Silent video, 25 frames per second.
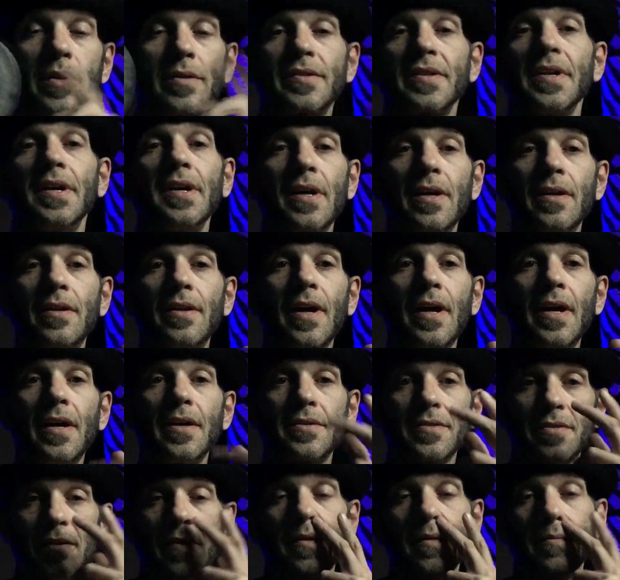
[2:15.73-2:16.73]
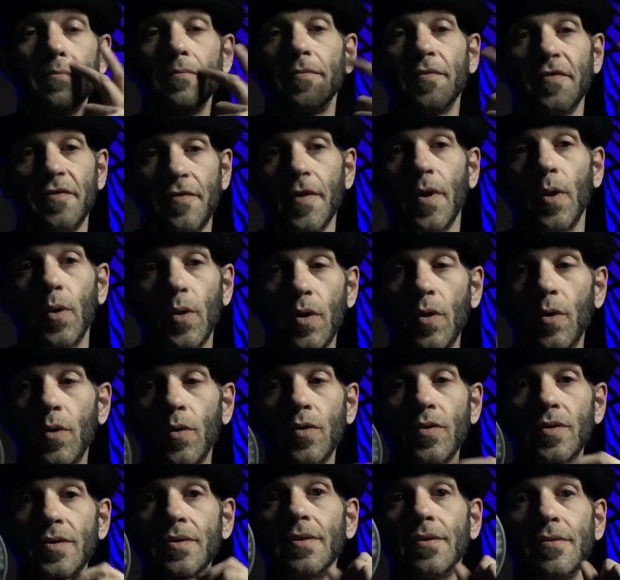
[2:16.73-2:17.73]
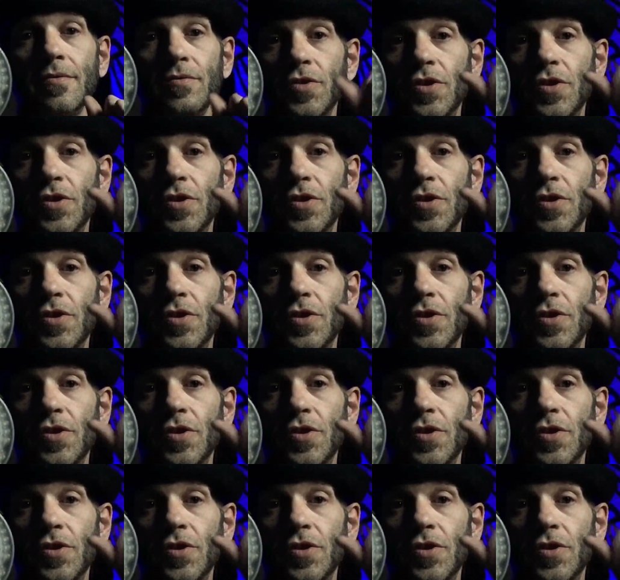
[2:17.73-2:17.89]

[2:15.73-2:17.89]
it's gonna take some photos